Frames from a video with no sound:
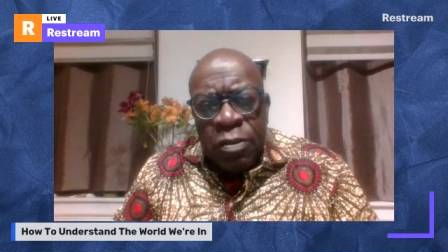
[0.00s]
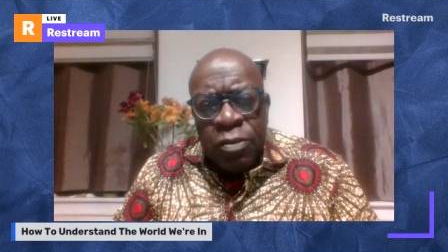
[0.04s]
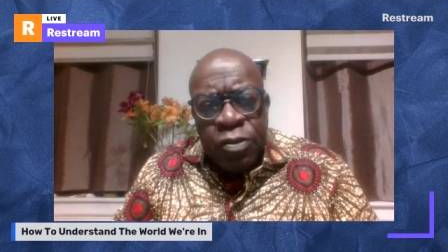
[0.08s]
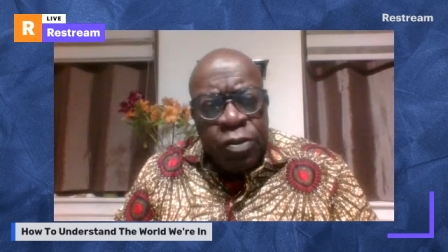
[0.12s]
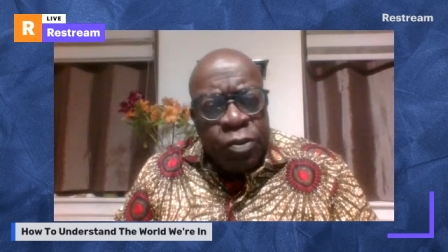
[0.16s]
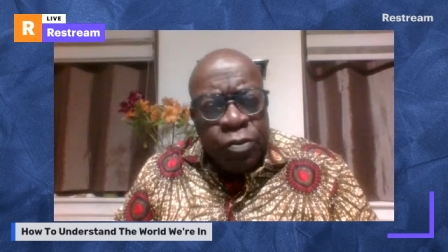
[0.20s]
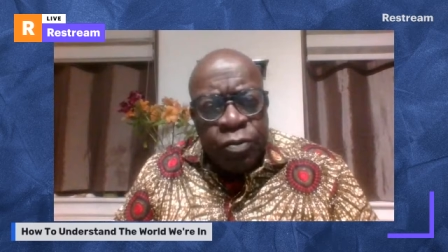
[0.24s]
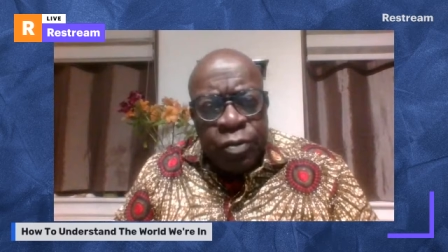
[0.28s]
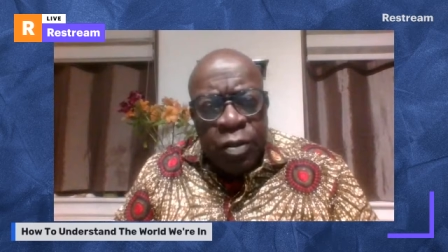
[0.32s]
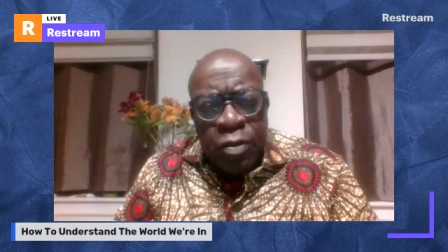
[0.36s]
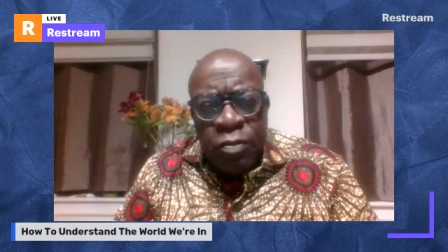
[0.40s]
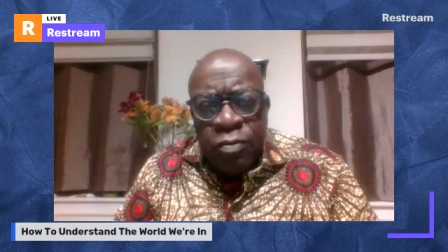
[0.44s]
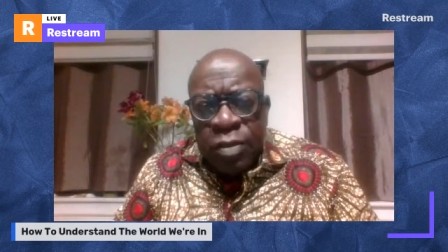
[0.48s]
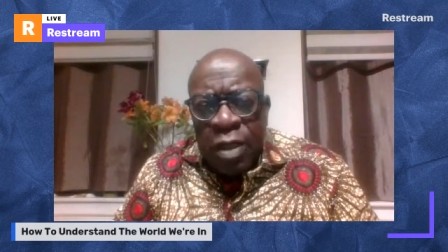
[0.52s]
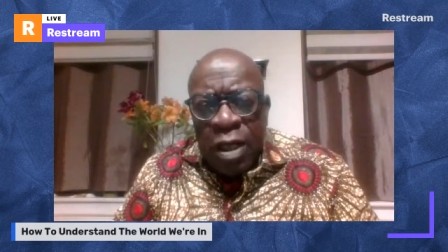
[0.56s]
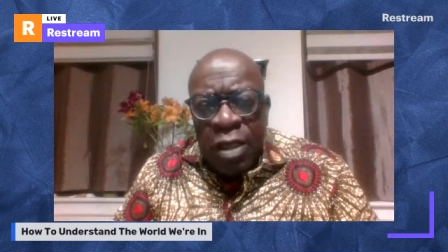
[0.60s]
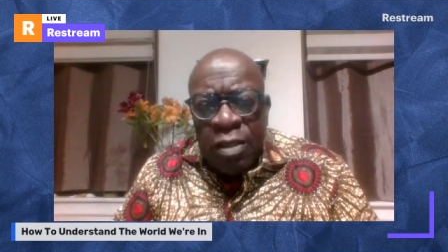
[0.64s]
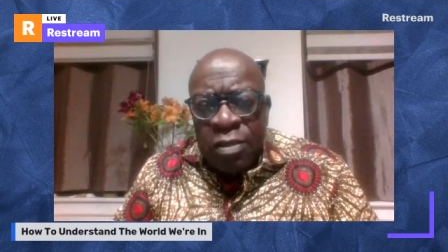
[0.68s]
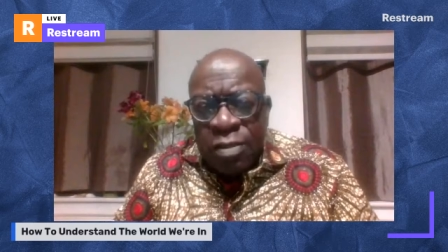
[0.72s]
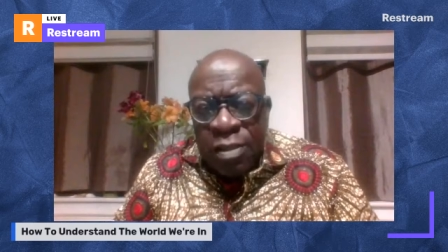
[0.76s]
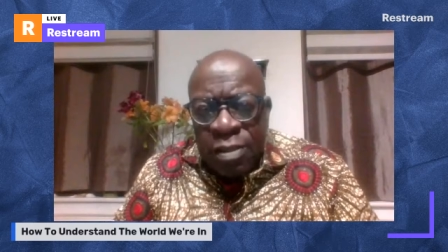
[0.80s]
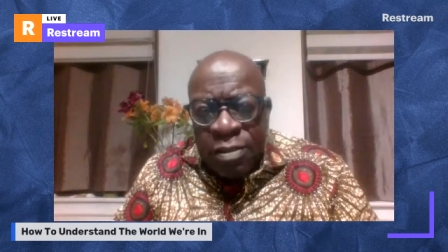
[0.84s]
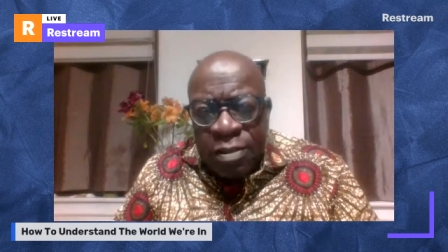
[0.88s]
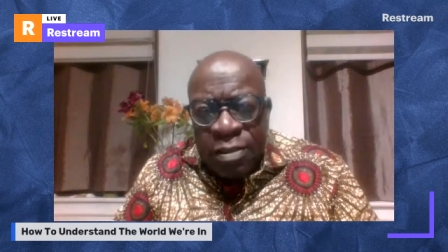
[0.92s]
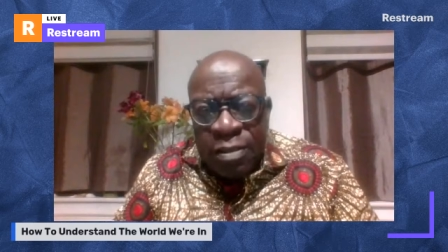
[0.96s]
you don't
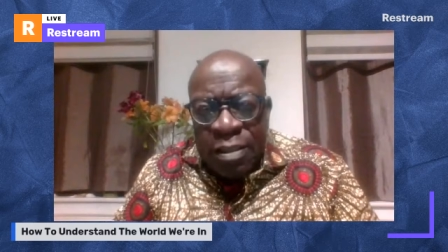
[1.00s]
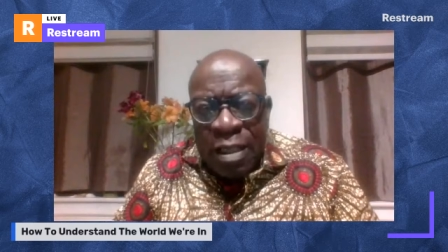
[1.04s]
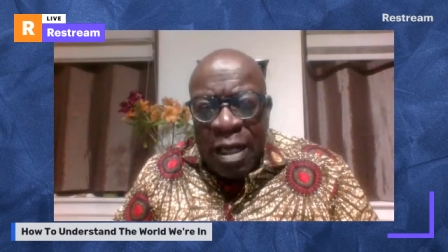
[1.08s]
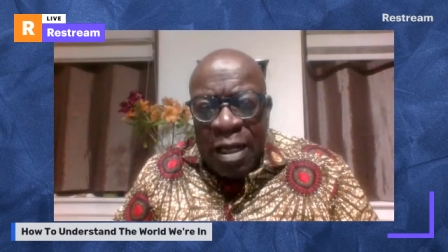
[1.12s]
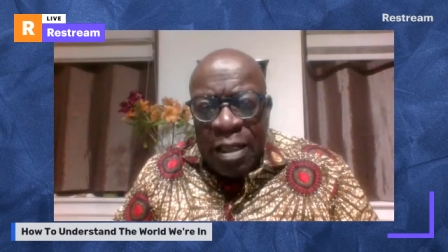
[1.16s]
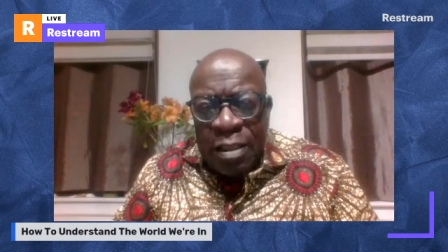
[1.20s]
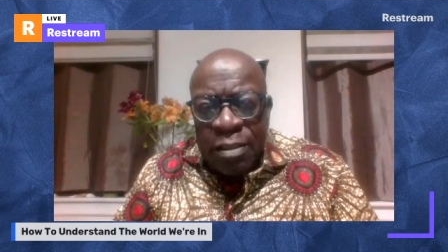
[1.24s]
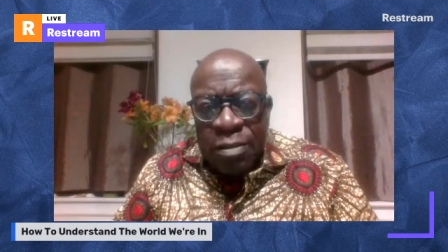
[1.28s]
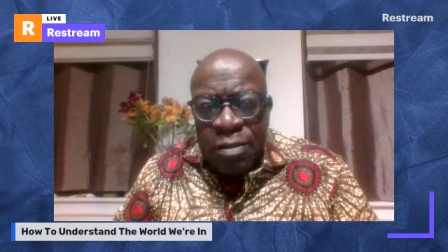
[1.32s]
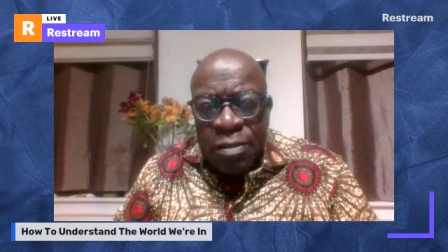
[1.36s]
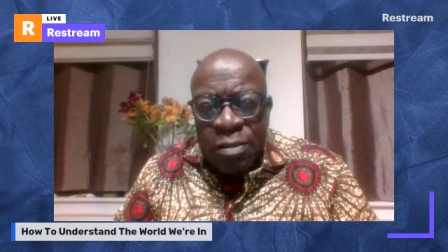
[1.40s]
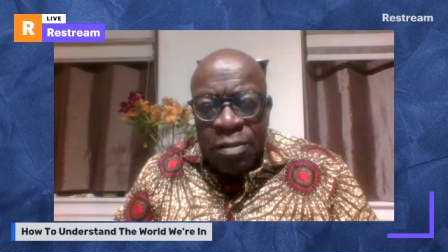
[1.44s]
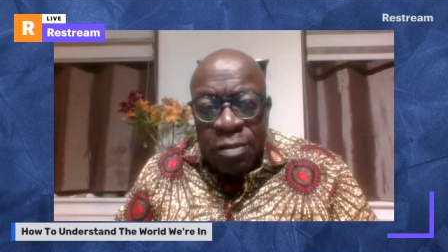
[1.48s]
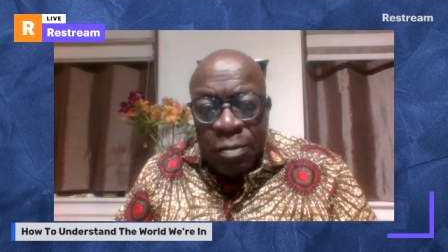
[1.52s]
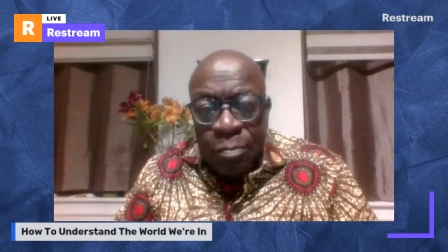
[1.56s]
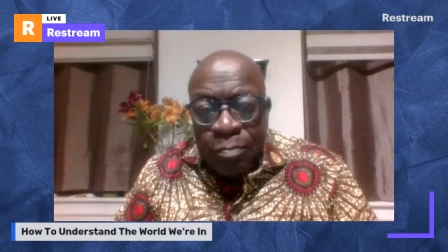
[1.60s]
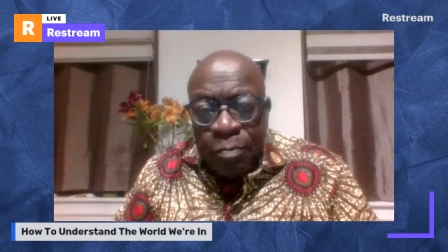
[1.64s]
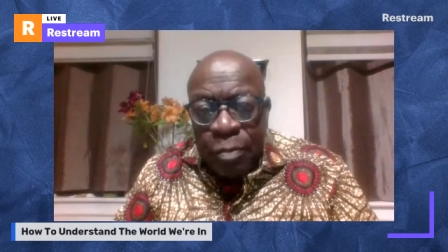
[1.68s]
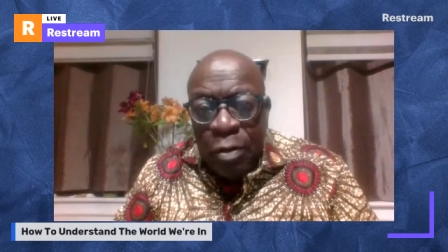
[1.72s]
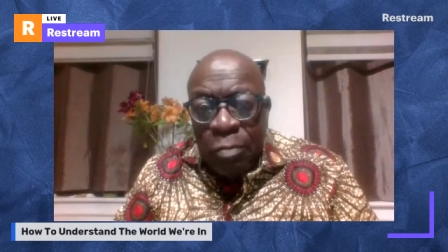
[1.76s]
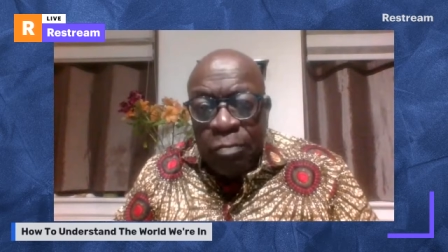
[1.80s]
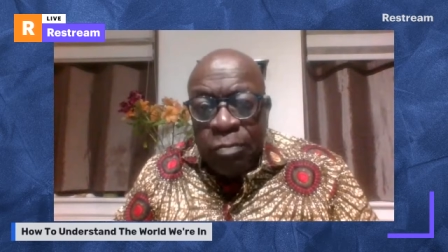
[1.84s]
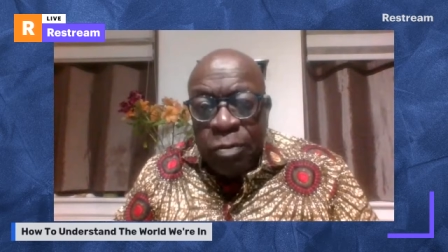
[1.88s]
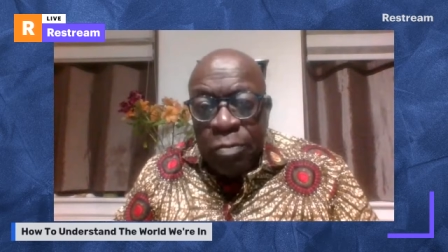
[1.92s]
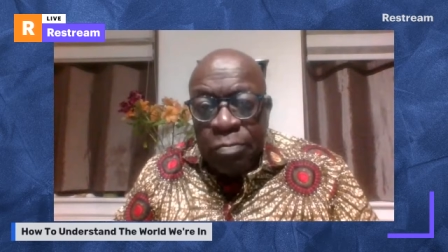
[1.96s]
understand the
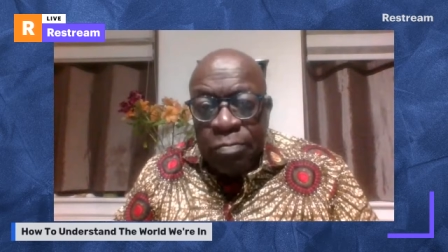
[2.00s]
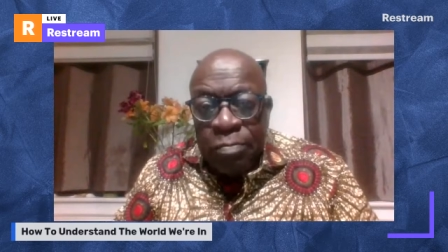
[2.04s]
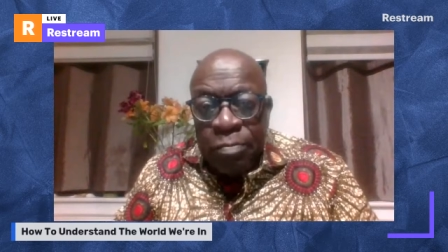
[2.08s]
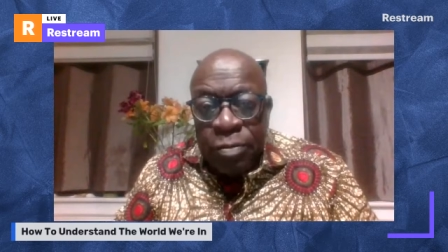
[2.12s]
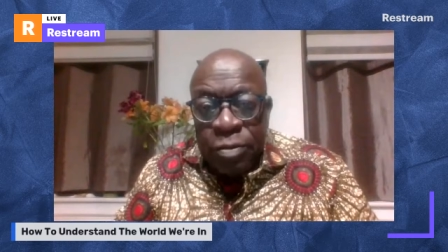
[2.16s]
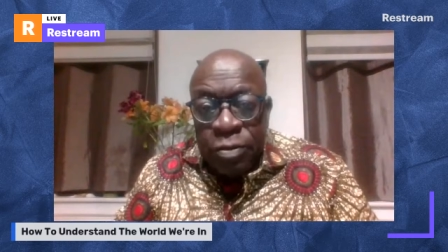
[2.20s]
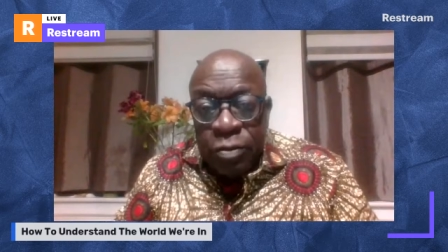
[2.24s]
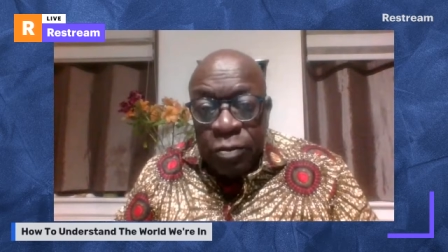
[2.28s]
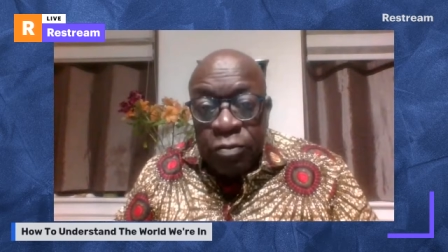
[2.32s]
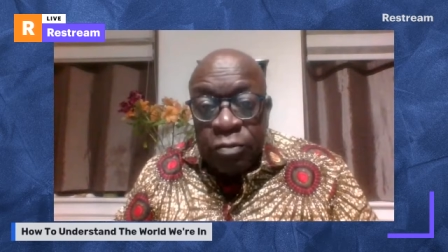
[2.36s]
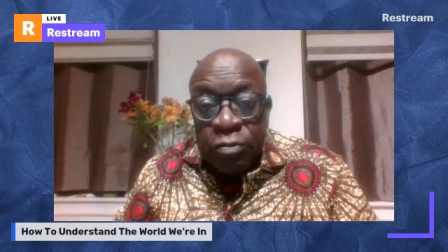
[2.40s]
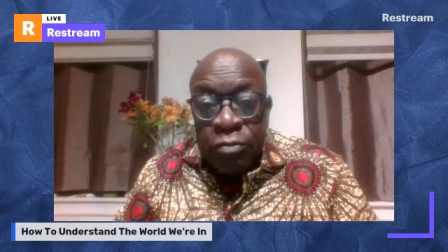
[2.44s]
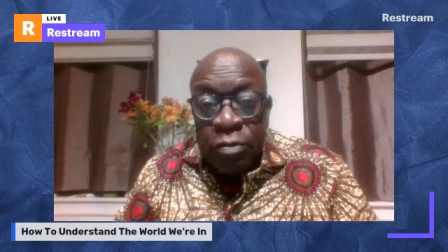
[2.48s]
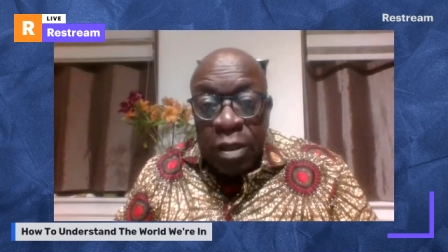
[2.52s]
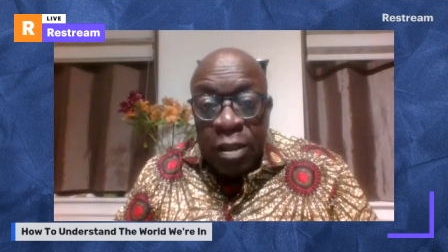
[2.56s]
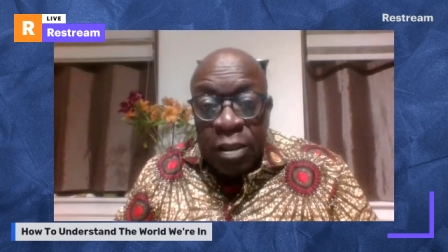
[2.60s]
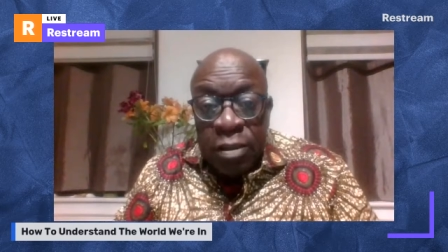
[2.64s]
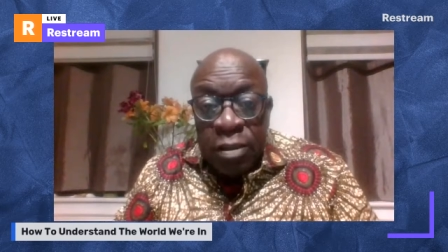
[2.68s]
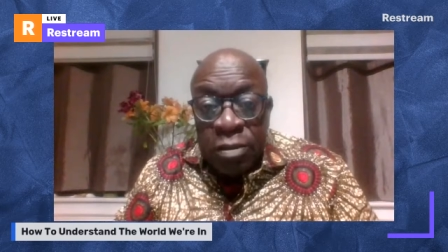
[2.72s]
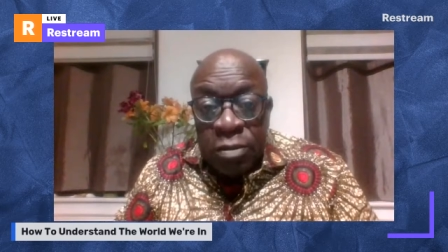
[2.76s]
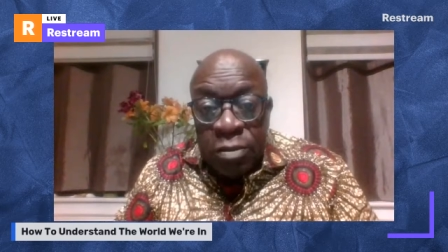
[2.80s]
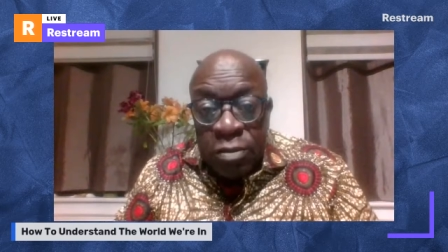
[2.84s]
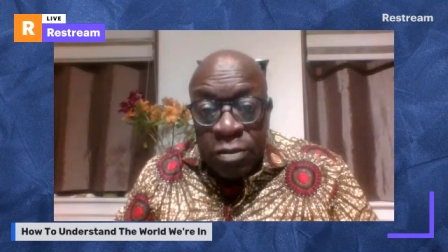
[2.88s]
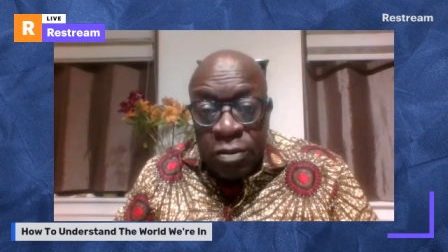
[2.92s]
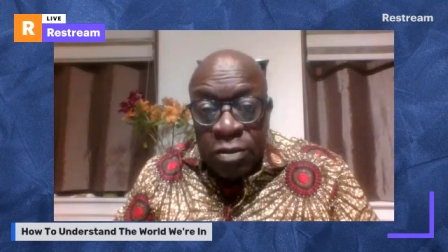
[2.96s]
problem you're
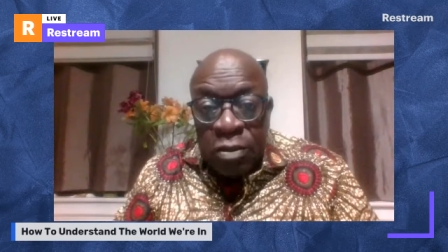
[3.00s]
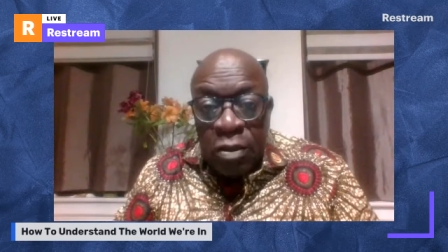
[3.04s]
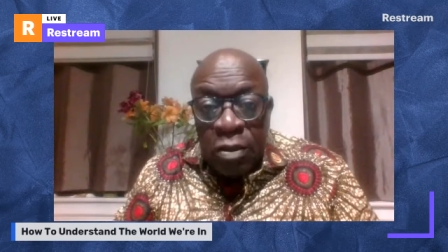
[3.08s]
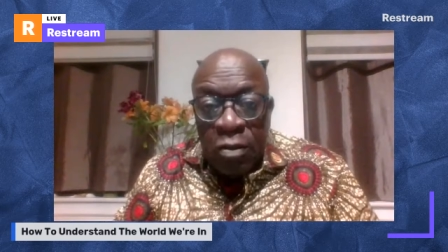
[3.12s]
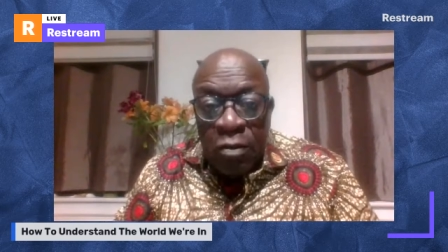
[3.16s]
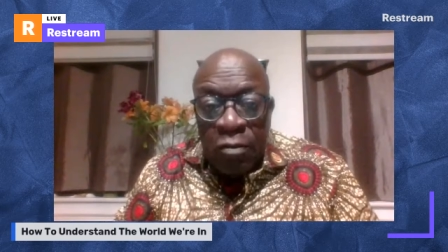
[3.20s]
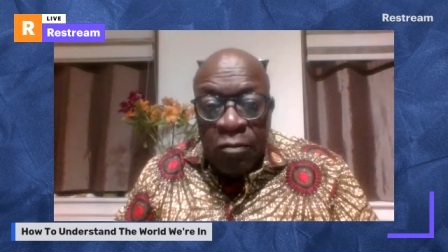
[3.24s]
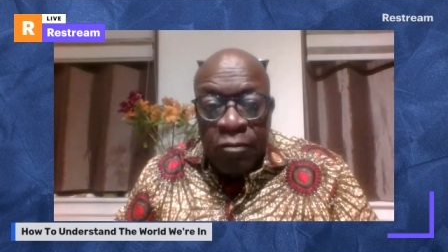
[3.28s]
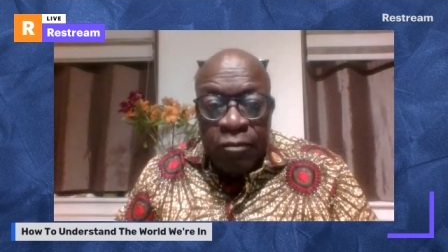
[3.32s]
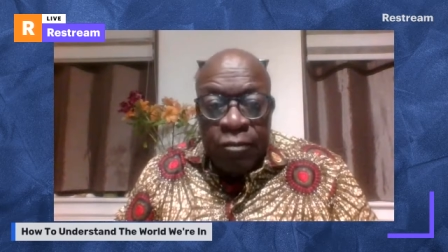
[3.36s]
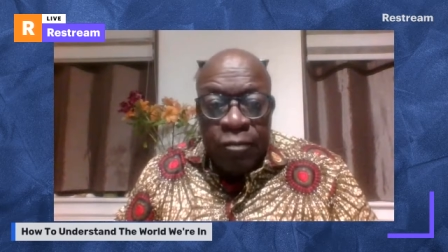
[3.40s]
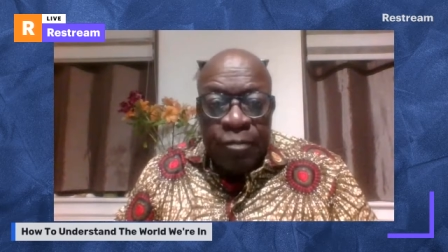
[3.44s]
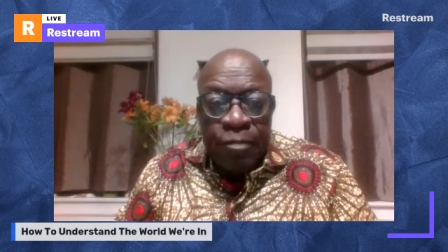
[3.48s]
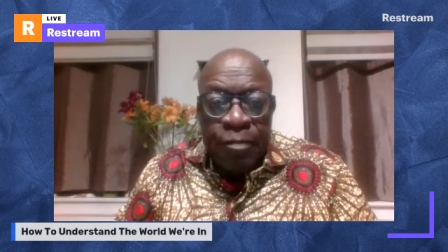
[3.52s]
trying to solve.